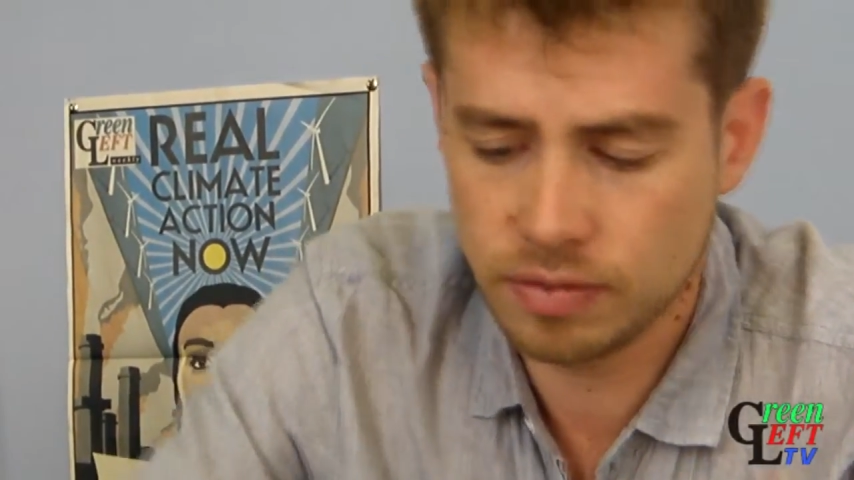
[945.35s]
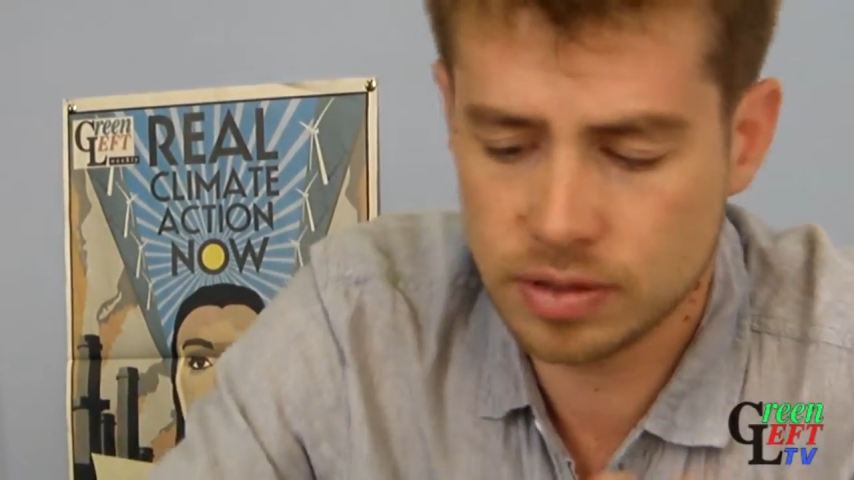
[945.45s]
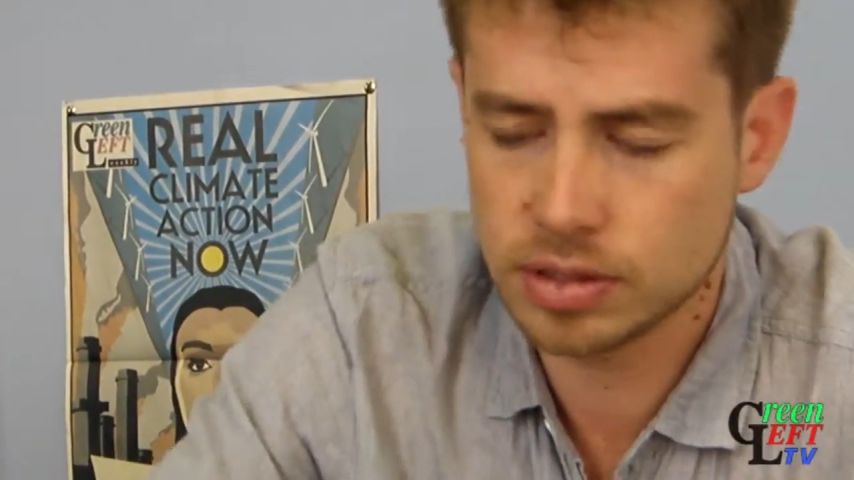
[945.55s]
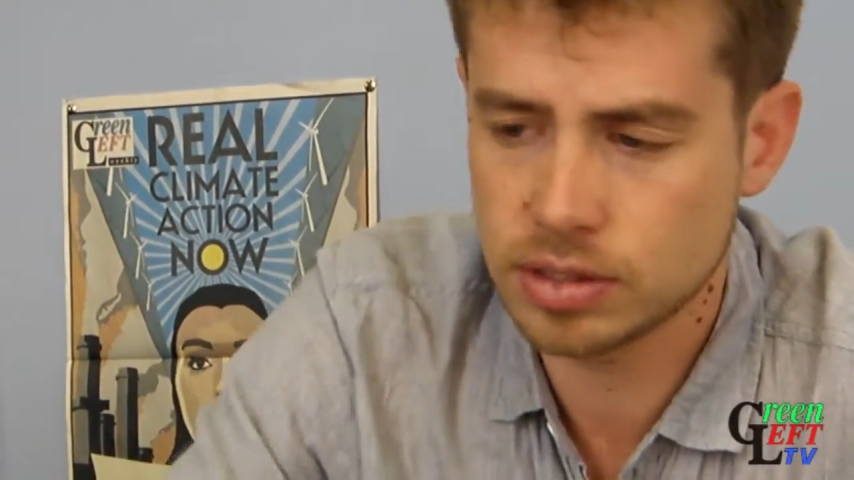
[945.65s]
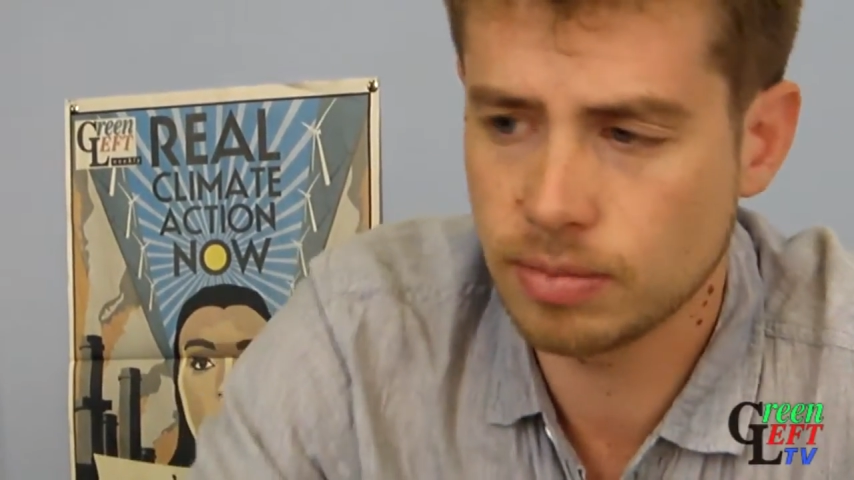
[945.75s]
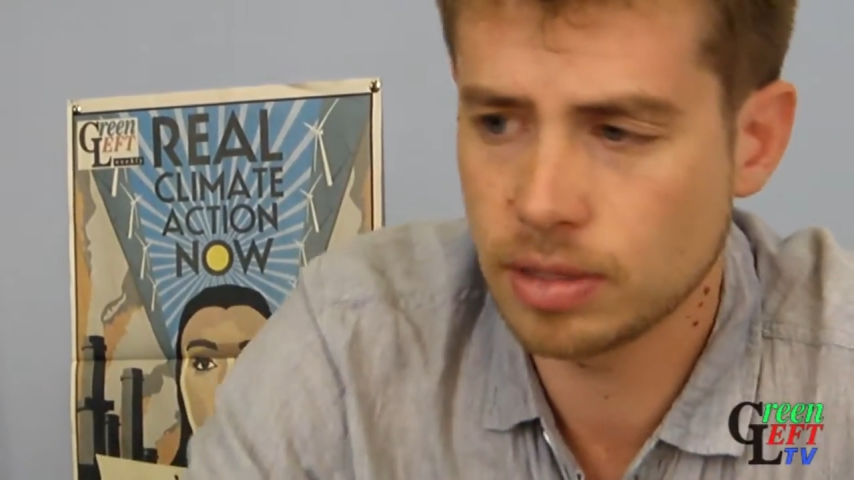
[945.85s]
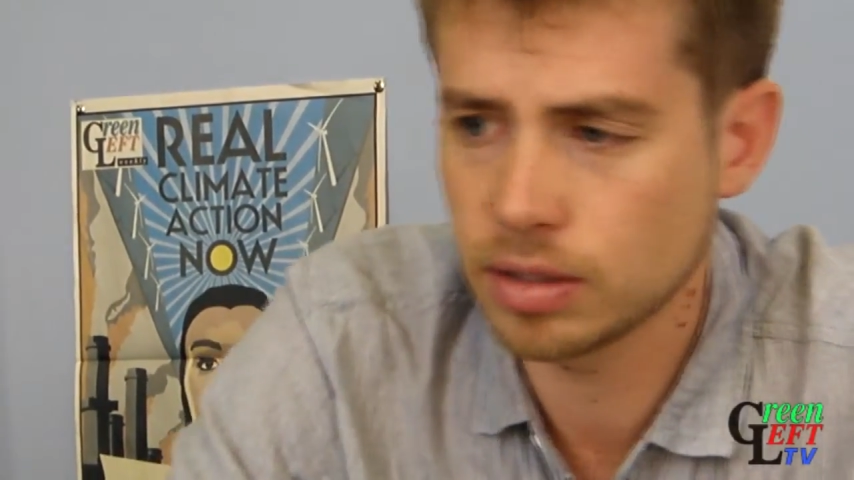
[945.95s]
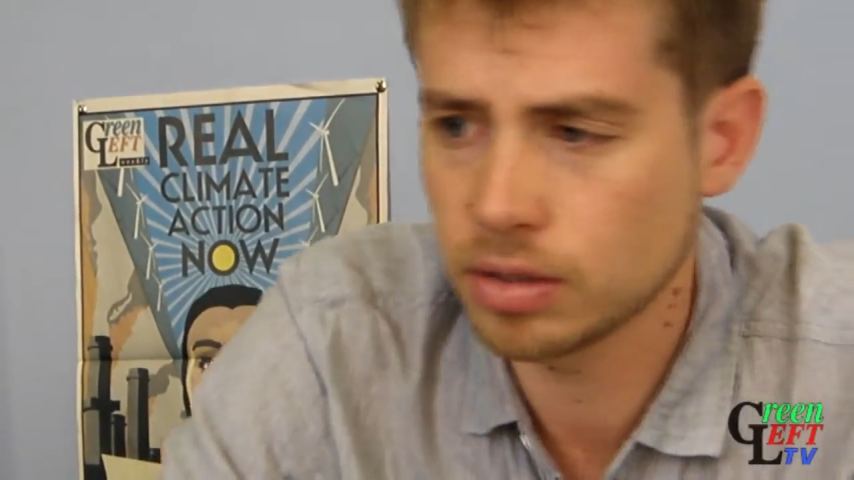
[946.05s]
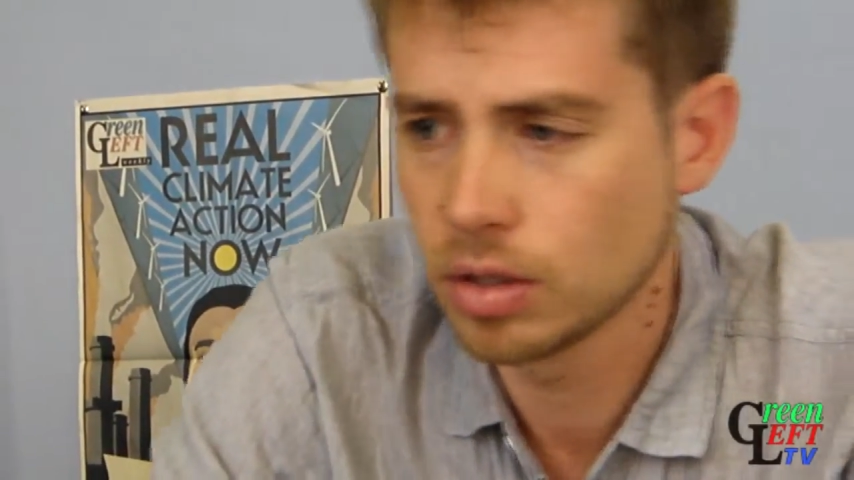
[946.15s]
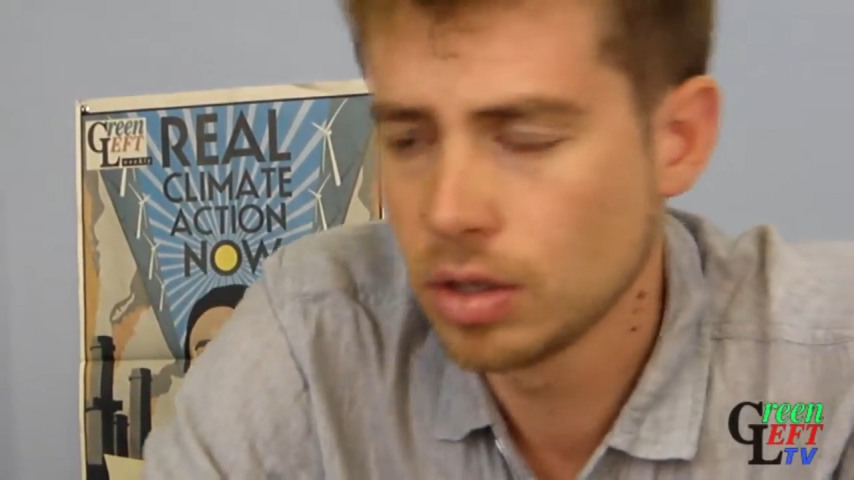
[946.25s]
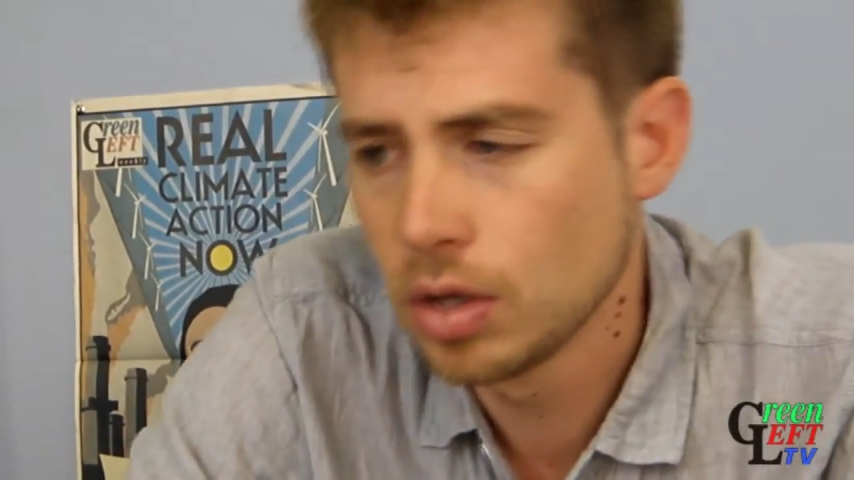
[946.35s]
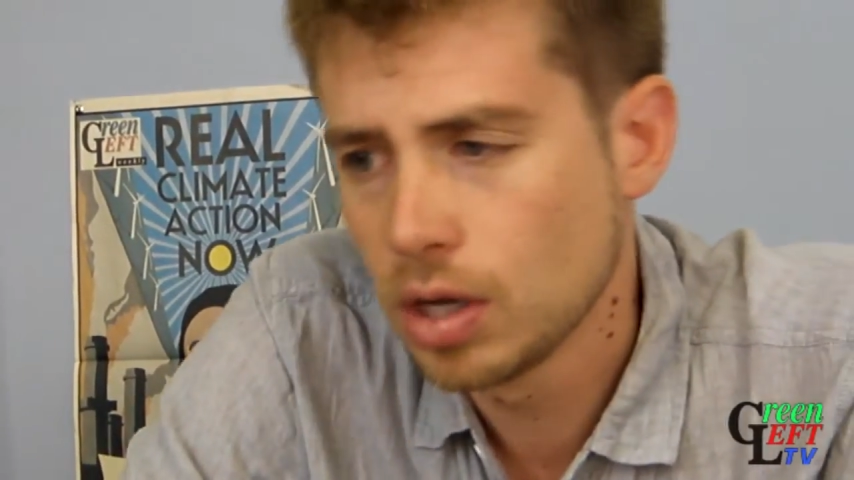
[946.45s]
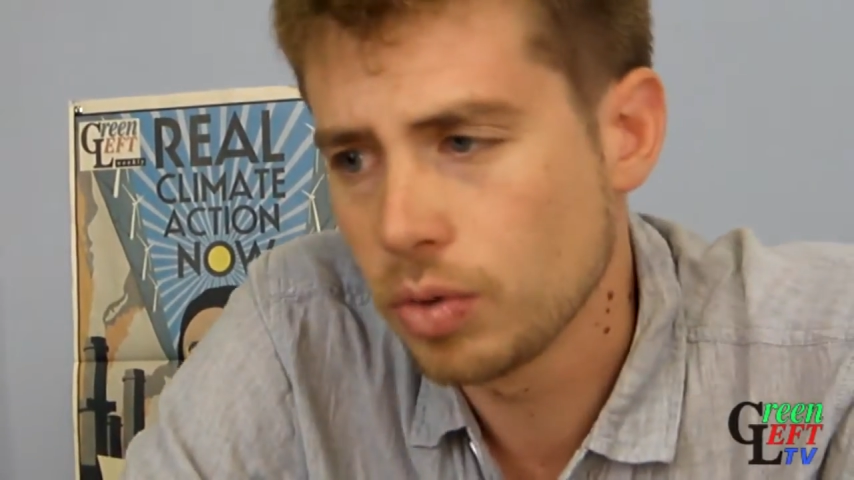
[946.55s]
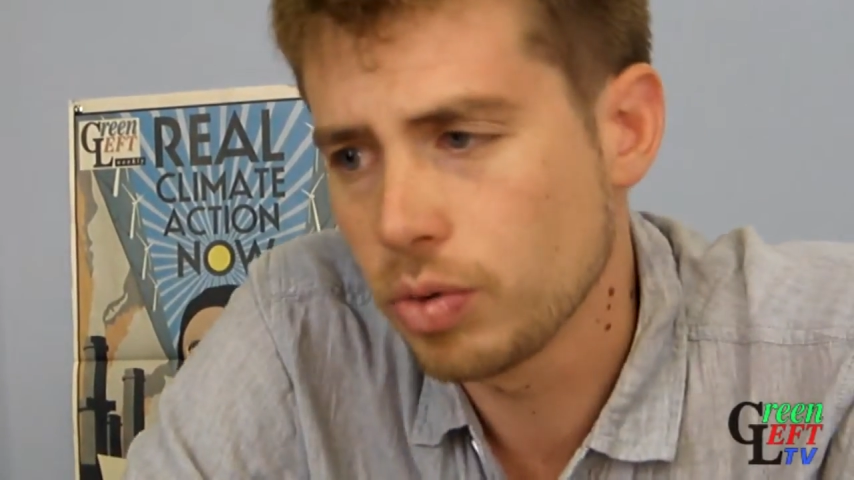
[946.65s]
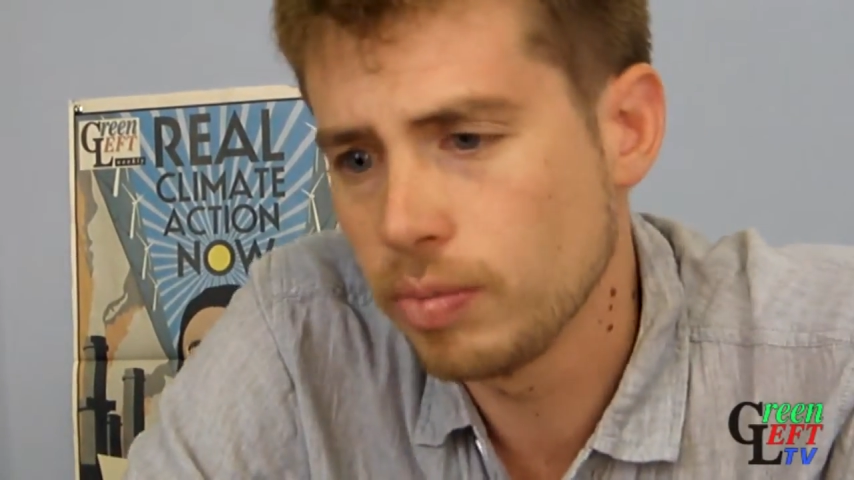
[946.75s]
This is something that
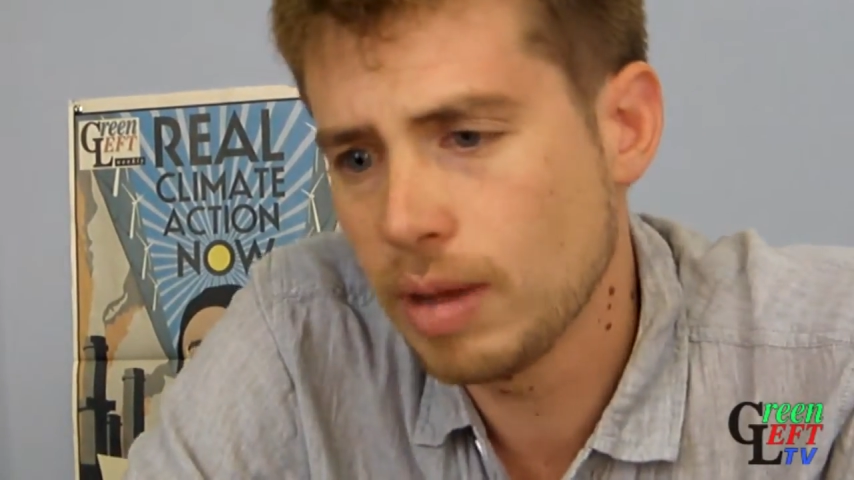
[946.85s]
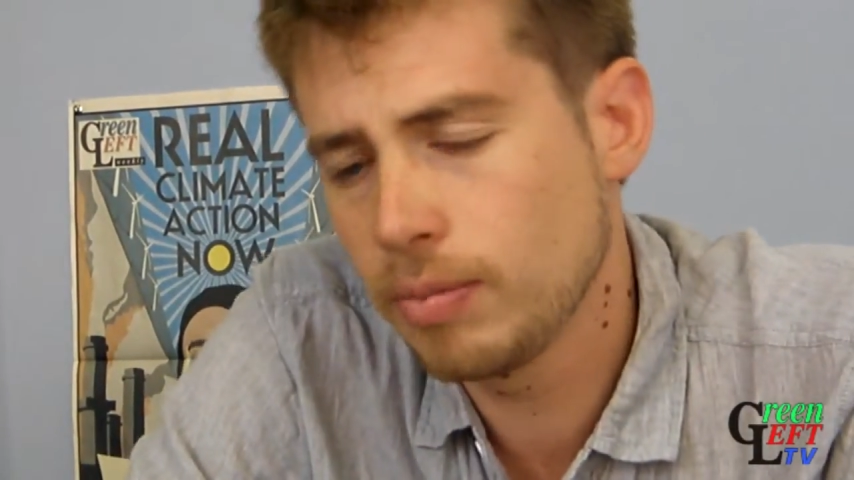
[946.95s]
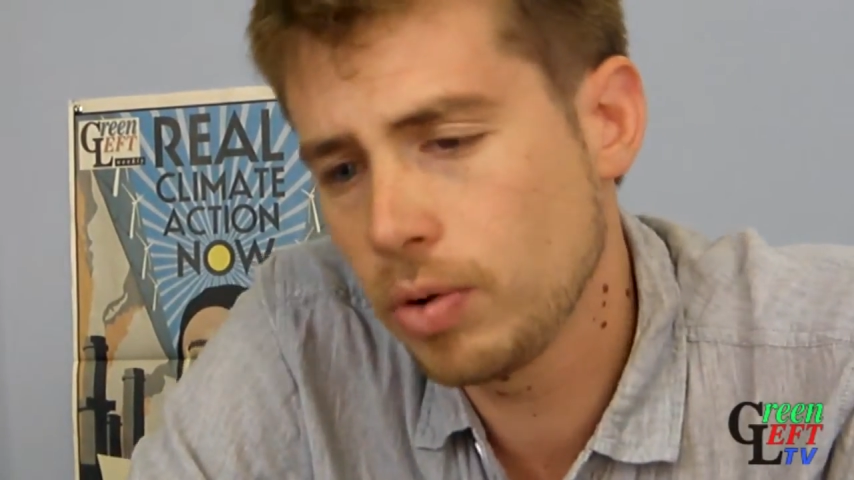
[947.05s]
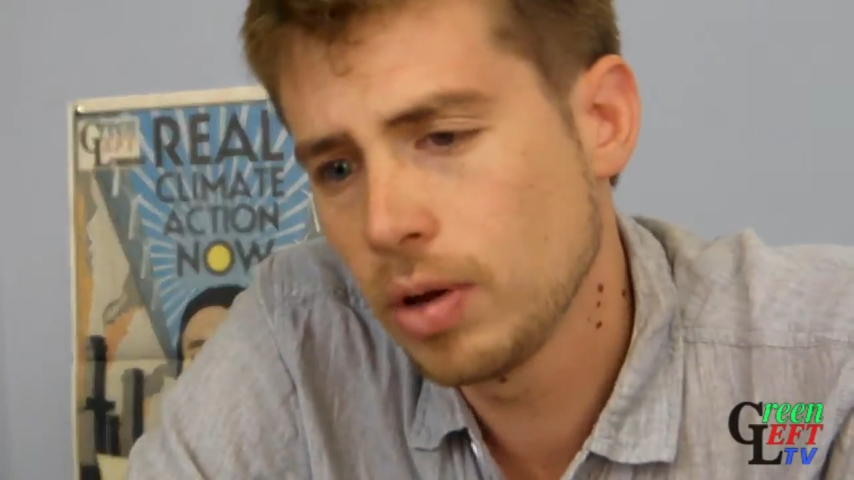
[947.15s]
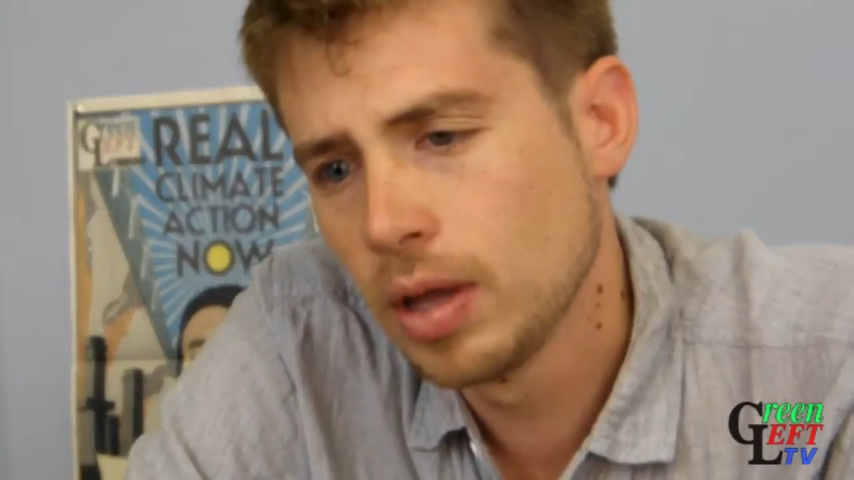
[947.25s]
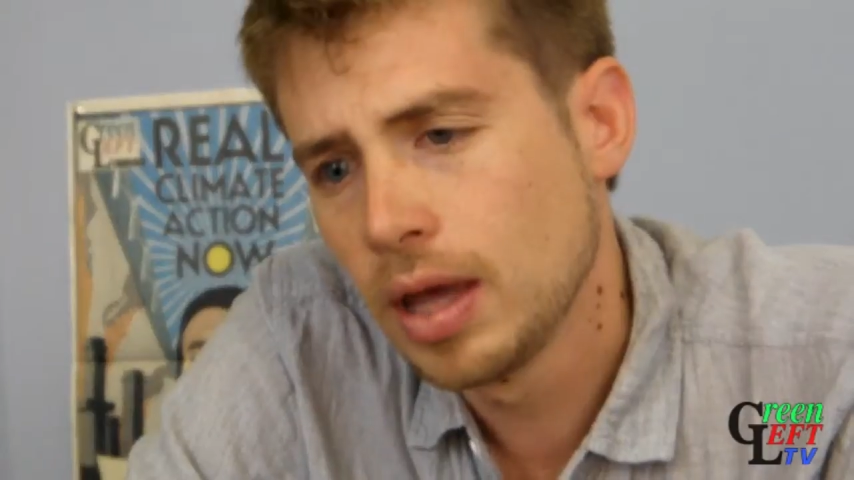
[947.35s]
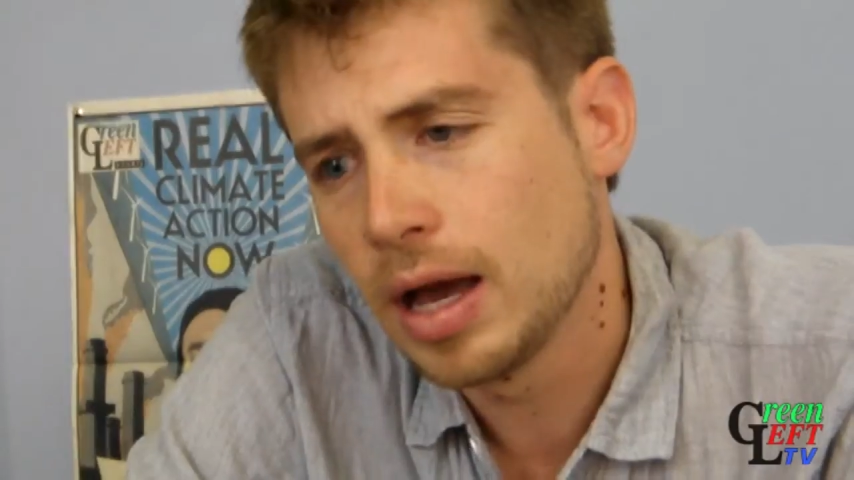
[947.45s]
we remember,